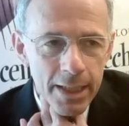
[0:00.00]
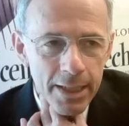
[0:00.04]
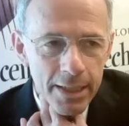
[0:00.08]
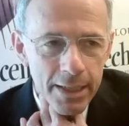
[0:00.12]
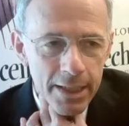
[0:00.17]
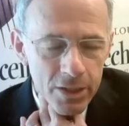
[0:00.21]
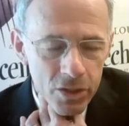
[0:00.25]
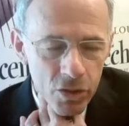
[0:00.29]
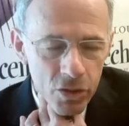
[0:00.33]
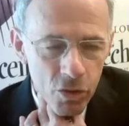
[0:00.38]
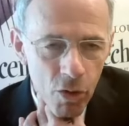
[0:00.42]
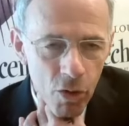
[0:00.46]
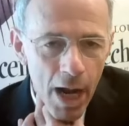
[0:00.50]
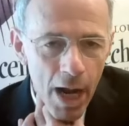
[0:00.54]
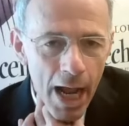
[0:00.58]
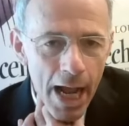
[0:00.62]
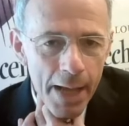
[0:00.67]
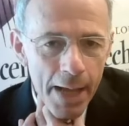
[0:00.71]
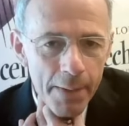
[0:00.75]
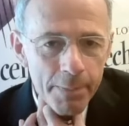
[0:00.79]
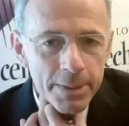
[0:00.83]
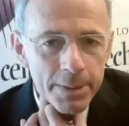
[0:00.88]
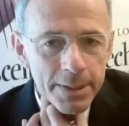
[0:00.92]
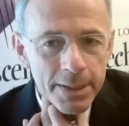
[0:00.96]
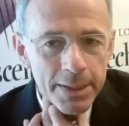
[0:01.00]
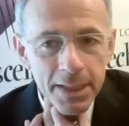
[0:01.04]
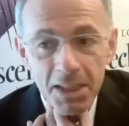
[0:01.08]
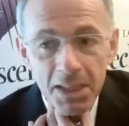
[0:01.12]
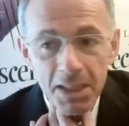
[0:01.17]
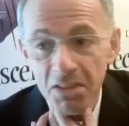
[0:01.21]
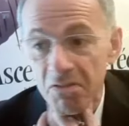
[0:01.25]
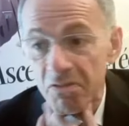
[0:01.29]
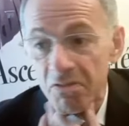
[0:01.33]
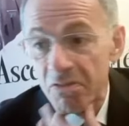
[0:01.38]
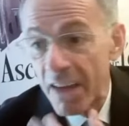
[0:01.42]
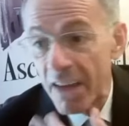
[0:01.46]
describes.
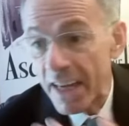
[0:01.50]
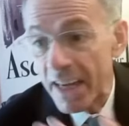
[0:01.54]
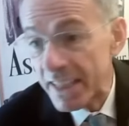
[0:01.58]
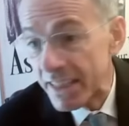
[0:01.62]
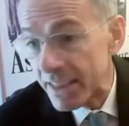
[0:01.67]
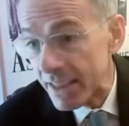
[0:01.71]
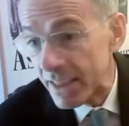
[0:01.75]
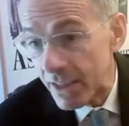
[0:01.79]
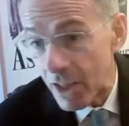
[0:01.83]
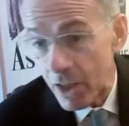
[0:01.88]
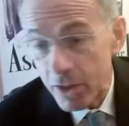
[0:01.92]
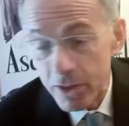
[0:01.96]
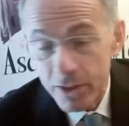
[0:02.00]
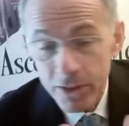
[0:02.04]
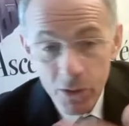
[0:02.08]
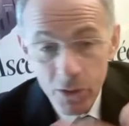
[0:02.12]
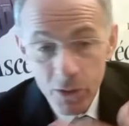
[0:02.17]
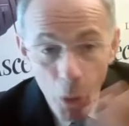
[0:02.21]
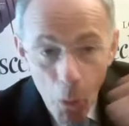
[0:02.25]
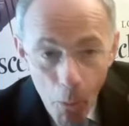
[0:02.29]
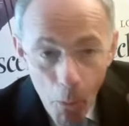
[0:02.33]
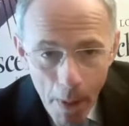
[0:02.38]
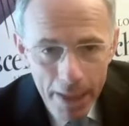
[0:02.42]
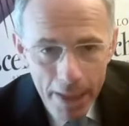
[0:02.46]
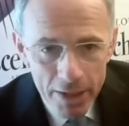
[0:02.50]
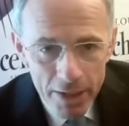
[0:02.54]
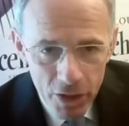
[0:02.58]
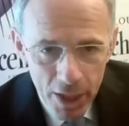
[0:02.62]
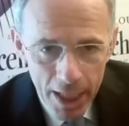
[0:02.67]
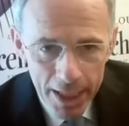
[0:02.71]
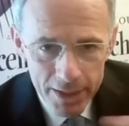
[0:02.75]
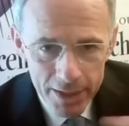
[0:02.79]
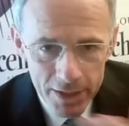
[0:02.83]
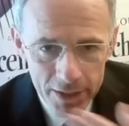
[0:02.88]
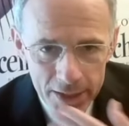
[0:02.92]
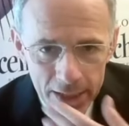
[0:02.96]
In fact, not so much
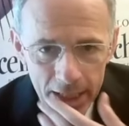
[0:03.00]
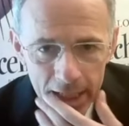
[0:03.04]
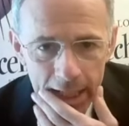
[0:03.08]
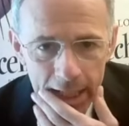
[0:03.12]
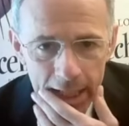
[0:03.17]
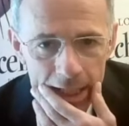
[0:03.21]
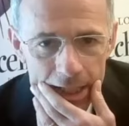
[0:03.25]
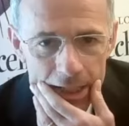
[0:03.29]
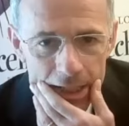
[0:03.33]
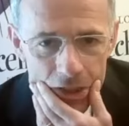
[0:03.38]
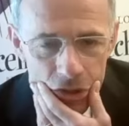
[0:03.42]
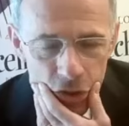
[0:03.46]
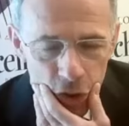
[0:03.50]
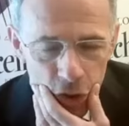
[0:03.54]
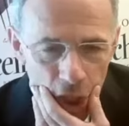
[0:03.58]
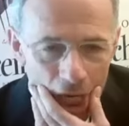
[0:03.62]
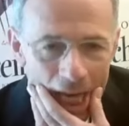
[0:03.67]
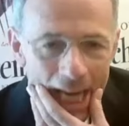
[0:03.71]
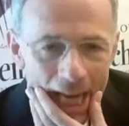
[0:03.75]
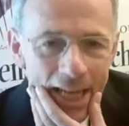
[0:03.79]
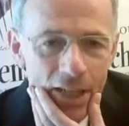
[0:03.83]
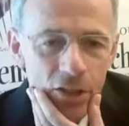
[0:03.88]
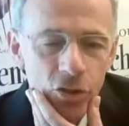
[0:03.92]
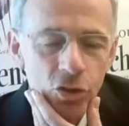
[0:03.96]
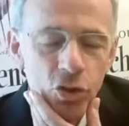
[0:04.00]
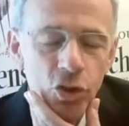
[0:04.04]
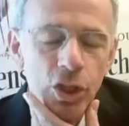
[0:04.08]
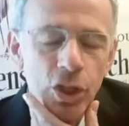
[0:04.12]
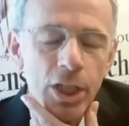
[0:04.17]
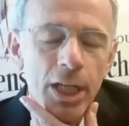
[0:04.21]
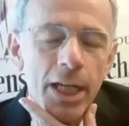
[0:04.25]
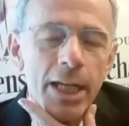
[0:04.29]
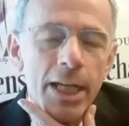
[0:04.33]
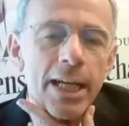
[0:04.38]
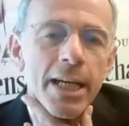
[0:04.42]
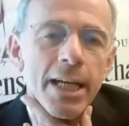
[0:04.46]
has changed.
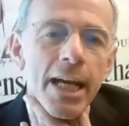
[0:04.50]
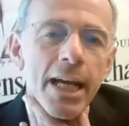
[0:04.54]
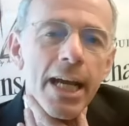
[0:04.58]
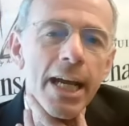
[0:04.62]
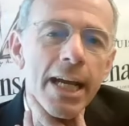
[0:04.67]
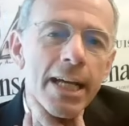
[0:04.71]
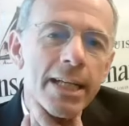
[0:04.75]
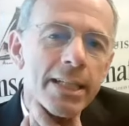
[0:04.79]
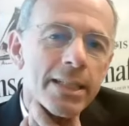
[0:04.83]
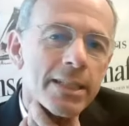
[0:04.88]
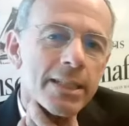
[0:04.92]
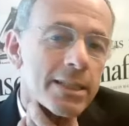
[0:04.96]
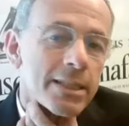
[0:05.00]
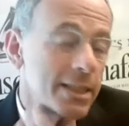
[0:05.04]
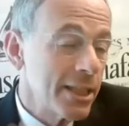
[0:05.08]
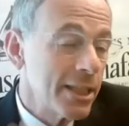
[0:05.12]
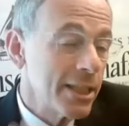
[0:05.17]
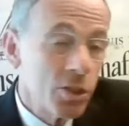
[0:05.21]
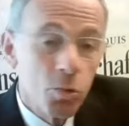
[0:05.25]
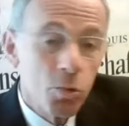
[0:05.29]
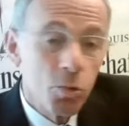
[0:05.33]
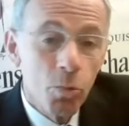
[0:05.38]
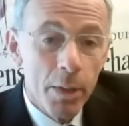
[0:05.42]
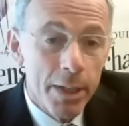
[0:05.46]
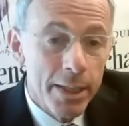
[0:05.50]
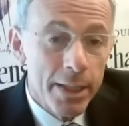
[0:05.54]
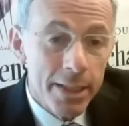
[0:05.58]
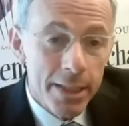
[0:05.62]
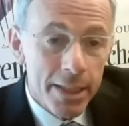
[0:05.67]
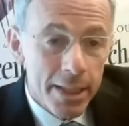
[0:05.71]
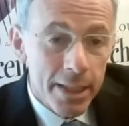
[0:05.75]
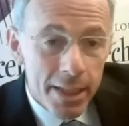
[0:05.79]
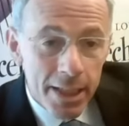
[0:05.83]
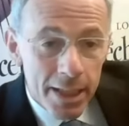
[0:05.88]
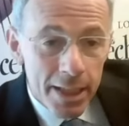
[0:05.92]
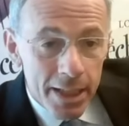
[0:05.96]
And this
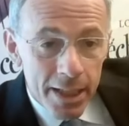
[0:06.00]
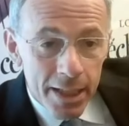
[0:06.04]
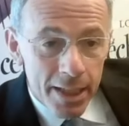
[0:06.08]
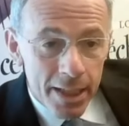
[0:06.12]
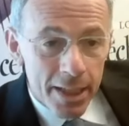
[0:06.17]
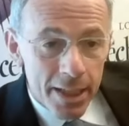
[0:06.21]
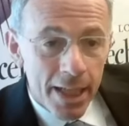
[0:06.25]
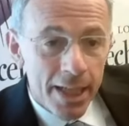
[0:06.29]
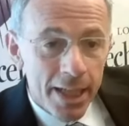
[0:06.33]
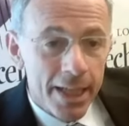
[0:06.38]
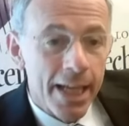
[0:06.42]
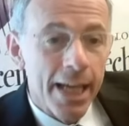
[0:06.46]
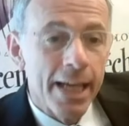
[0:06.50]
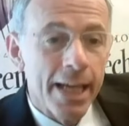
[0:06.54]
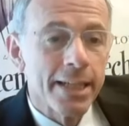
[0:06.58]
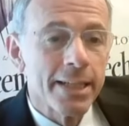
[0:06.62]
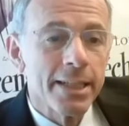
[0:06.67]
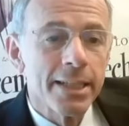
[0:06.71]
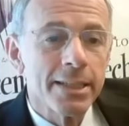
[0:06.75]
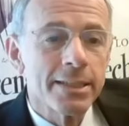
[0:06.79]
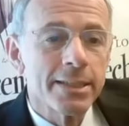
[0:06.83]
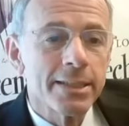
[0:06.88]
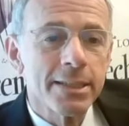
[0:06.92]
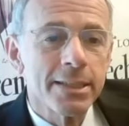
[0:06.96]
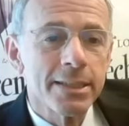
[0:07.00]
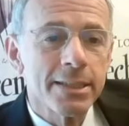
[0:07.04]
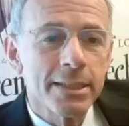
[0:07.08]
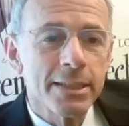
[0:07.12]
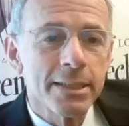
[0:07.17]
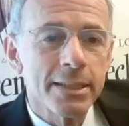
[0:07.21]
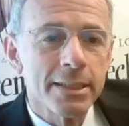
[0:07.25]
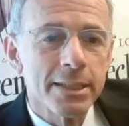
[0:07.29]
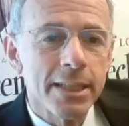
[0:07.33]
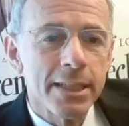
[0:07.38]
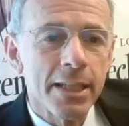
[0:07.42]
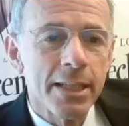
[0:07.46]
one, again, it's
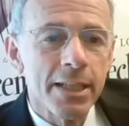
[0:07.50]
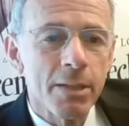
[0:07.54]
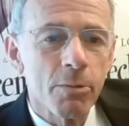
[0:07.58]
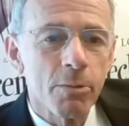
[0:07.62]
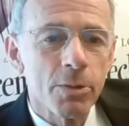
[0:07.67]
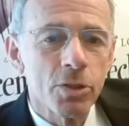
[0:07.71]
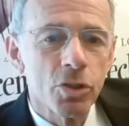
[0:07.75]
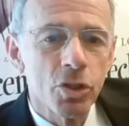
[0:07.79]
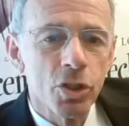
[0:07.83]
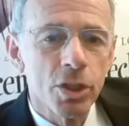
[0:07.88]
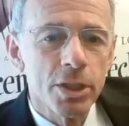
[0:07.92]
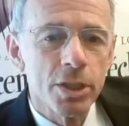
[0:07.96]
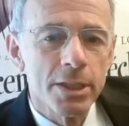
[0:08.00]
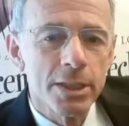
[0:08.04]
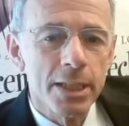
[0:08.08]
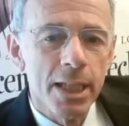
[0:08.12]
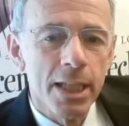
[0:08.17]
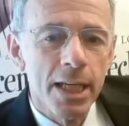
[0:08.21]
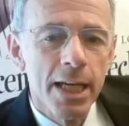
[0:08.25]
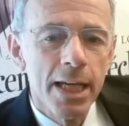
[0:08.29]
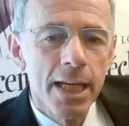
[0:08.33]
something which is